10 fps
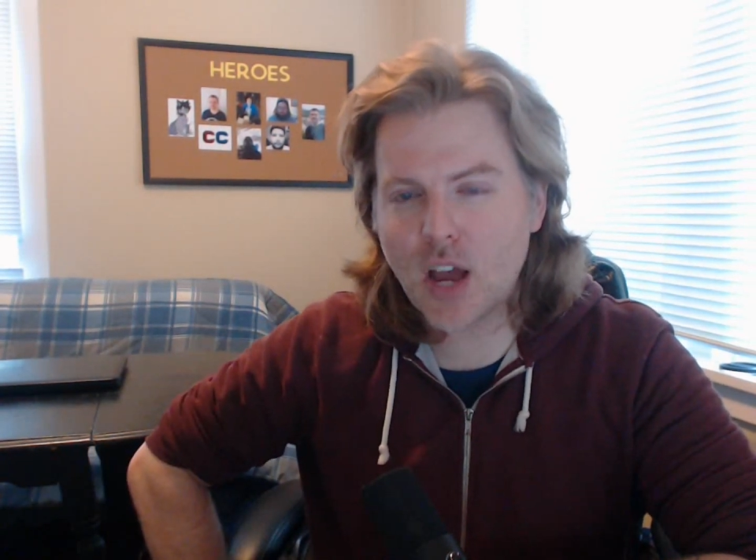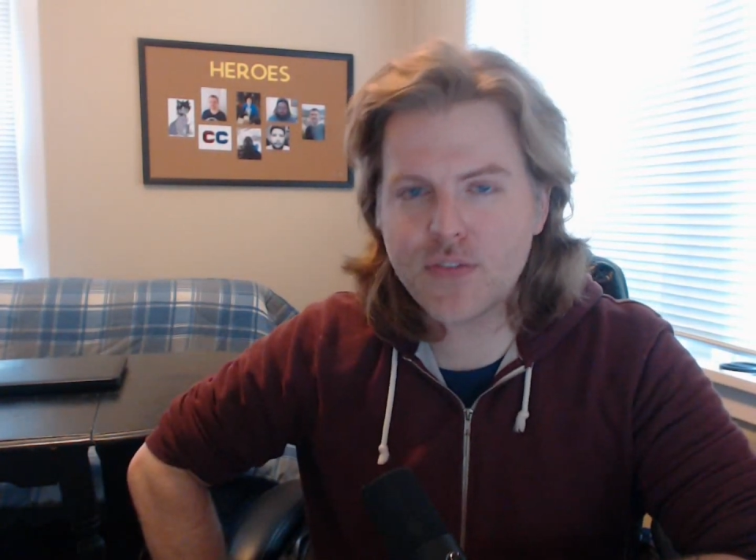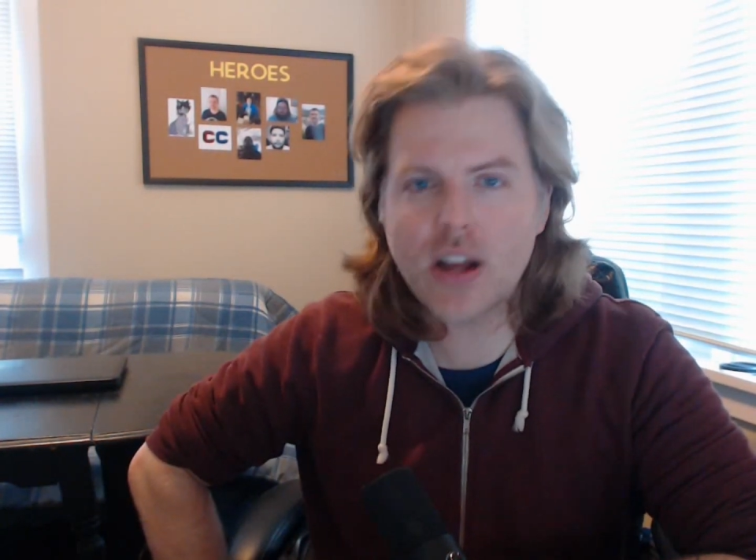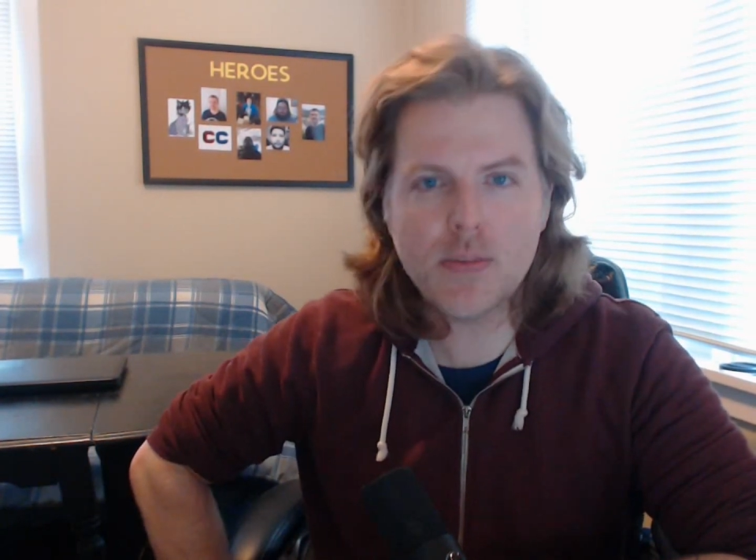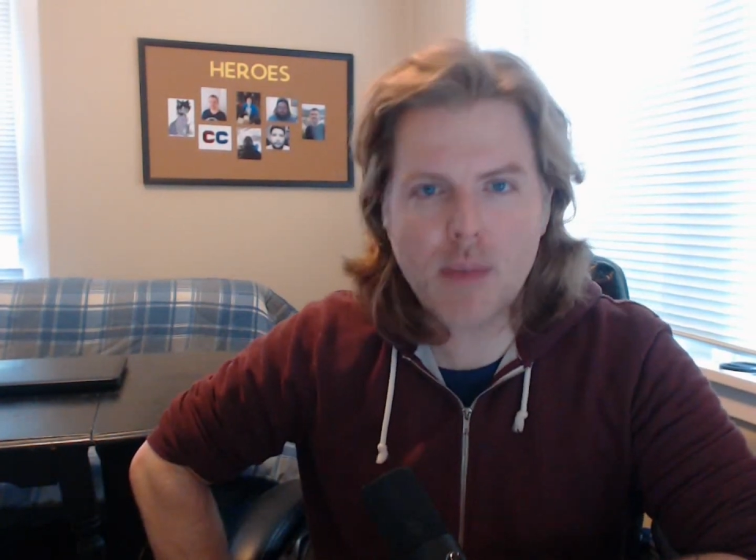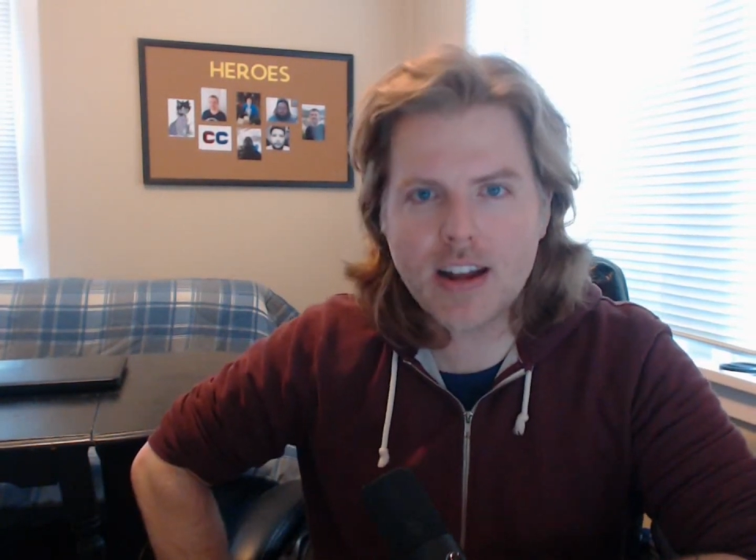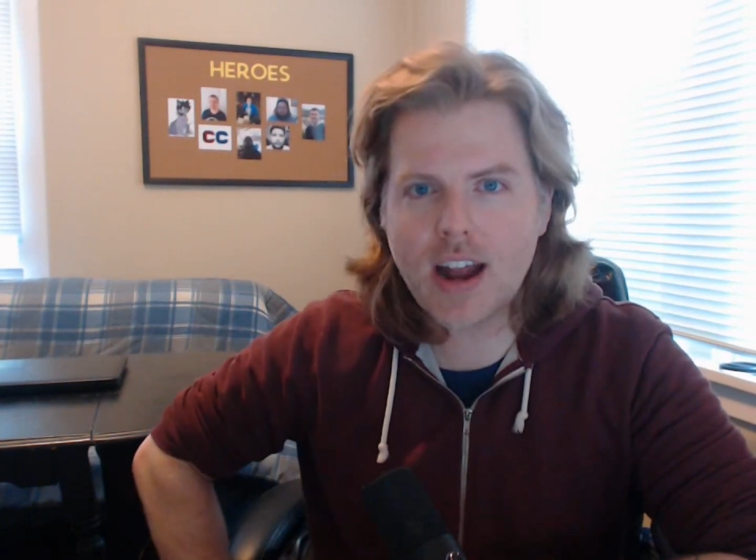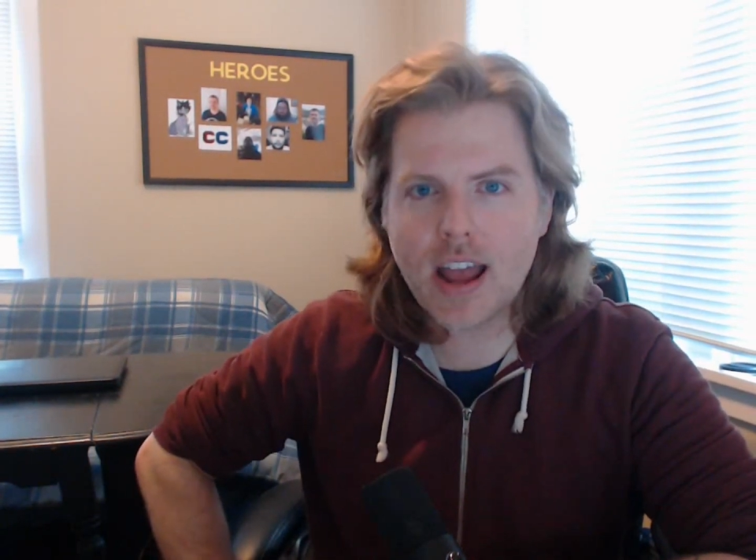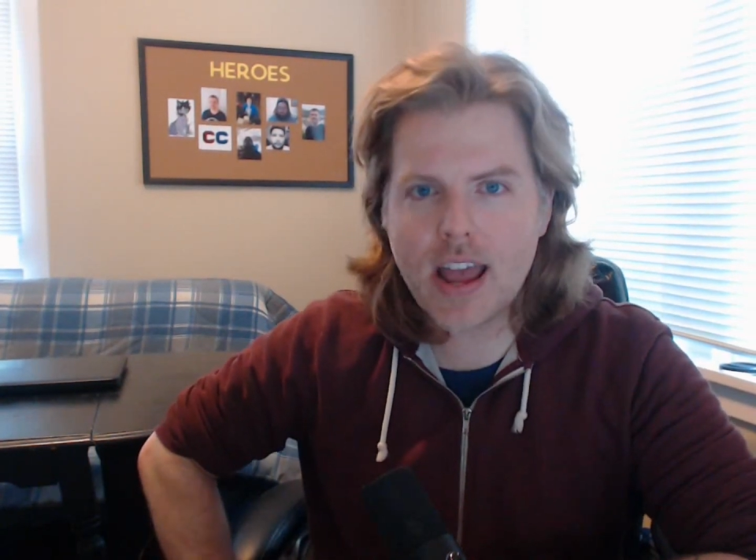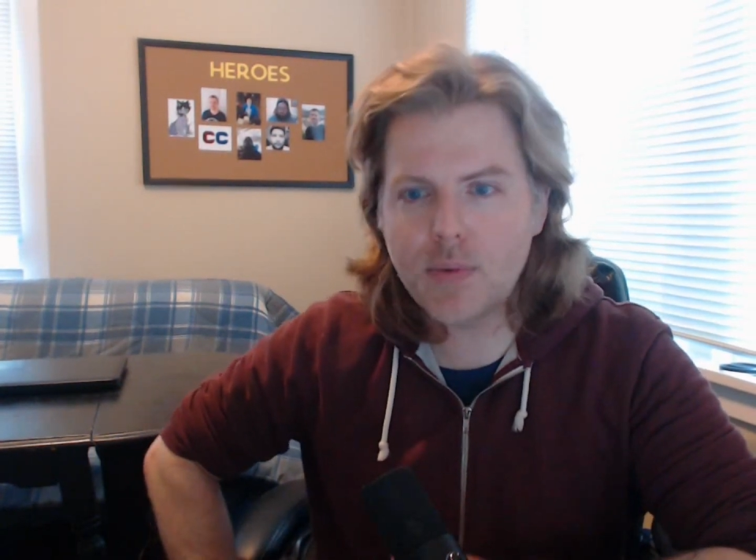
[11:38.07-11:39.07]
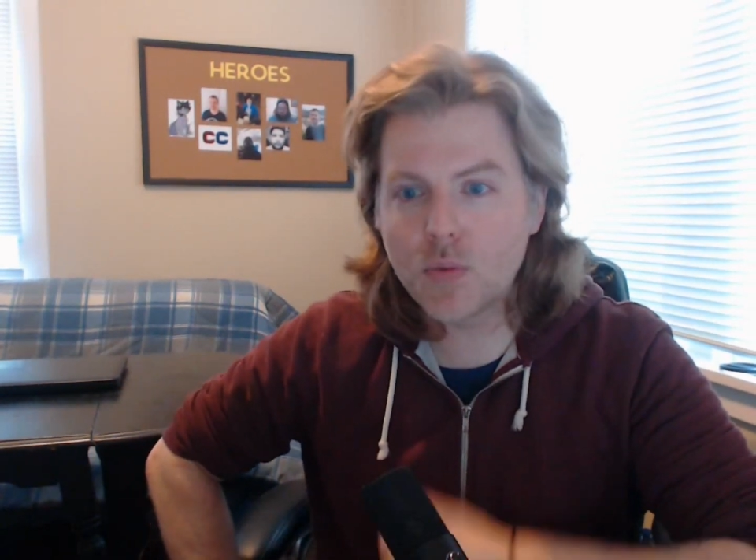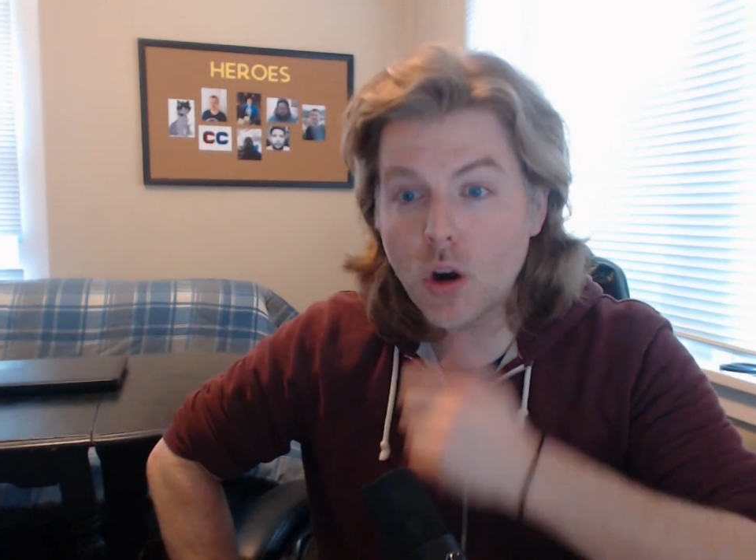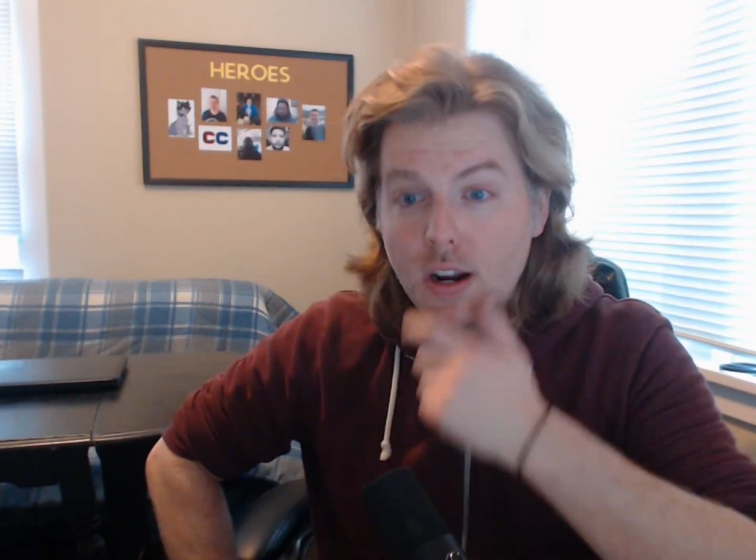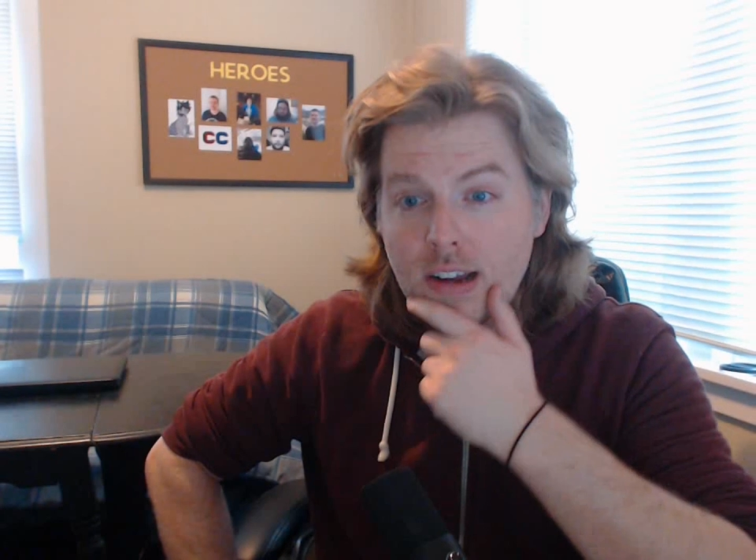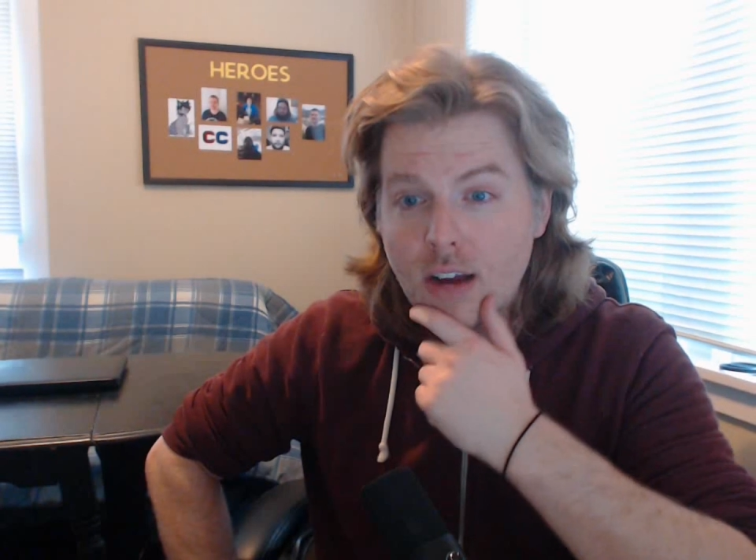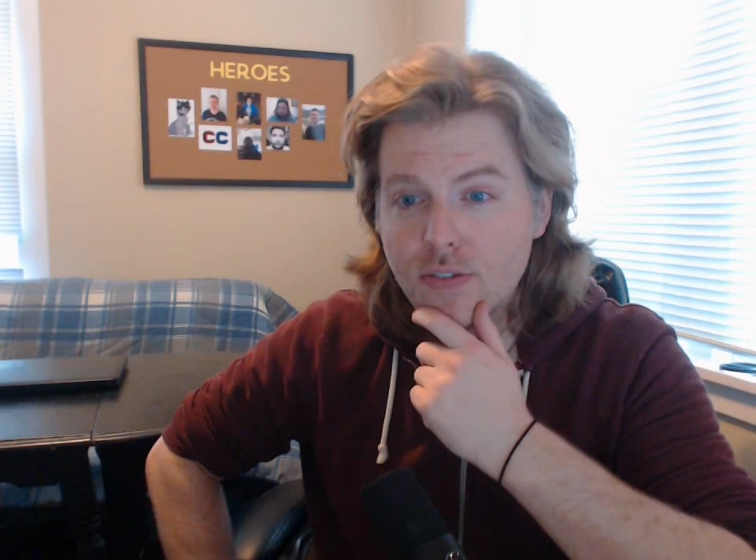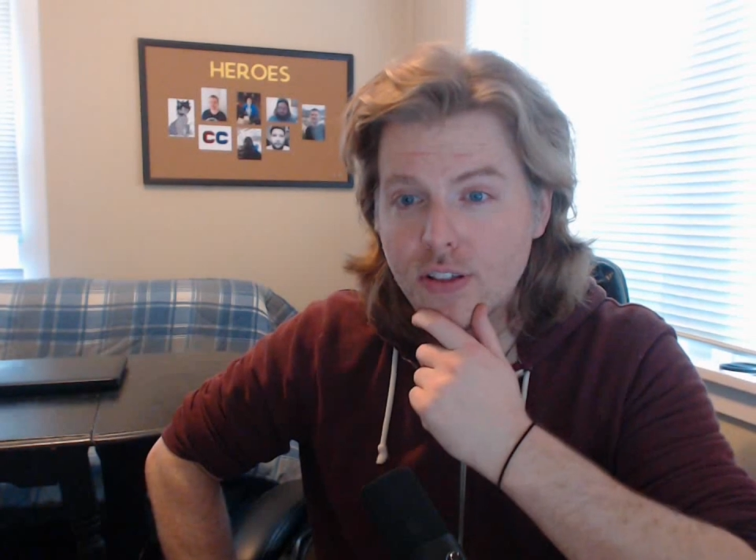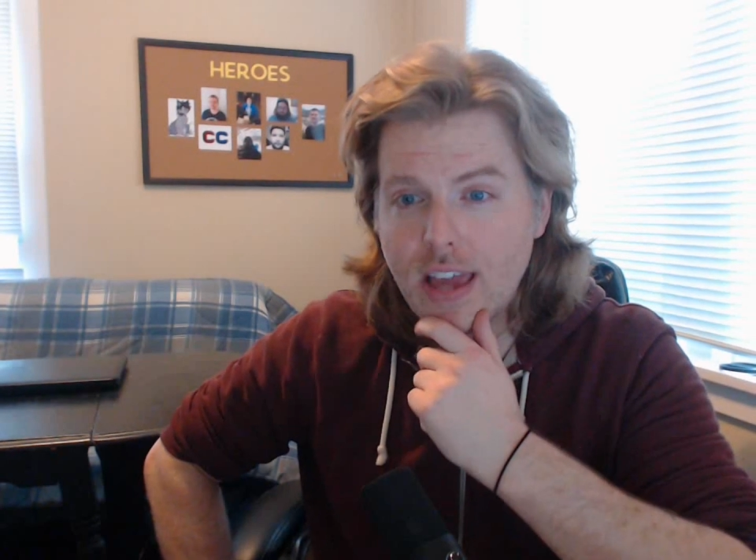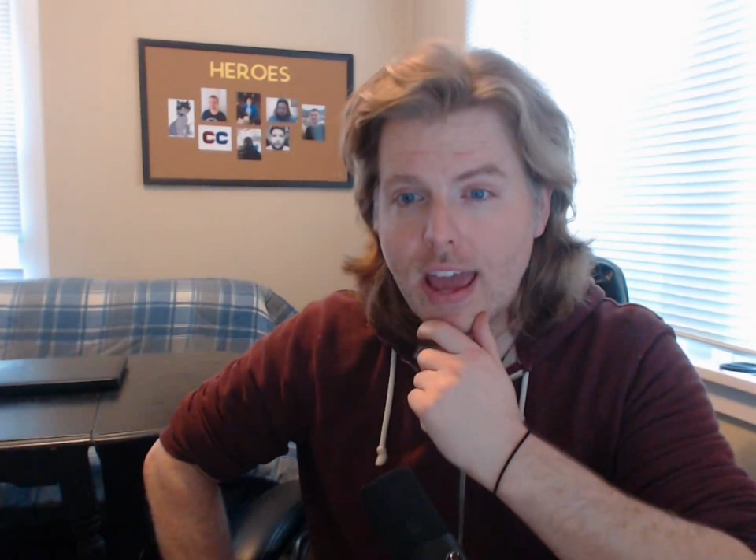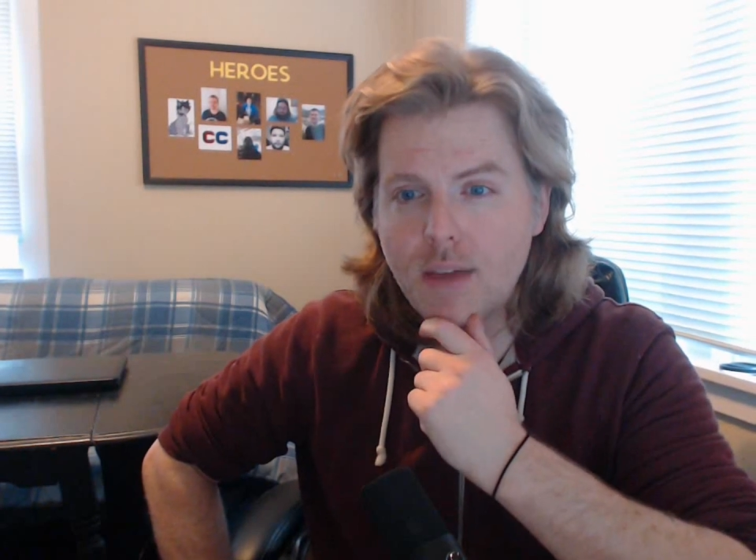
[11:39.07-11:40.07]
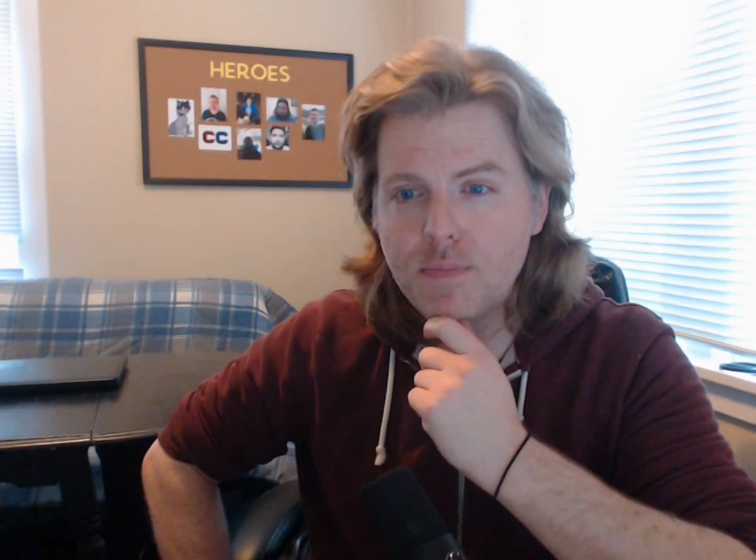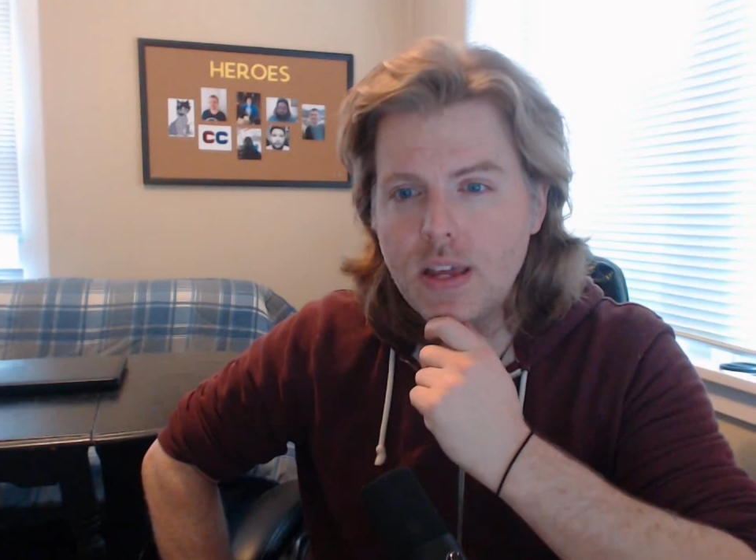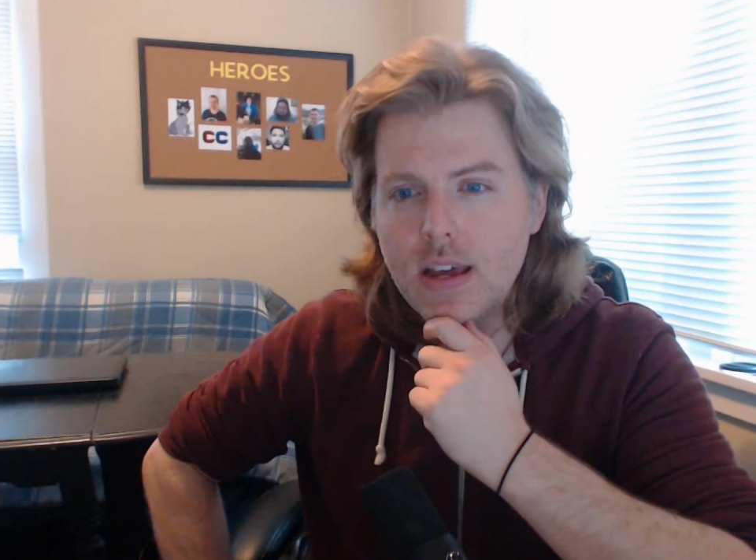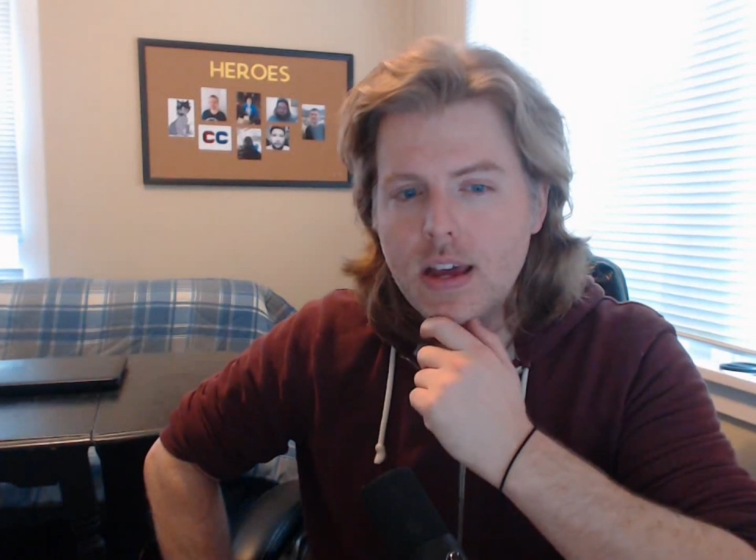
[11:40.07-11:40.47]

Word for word: a friend of mine and I had been working on for the game.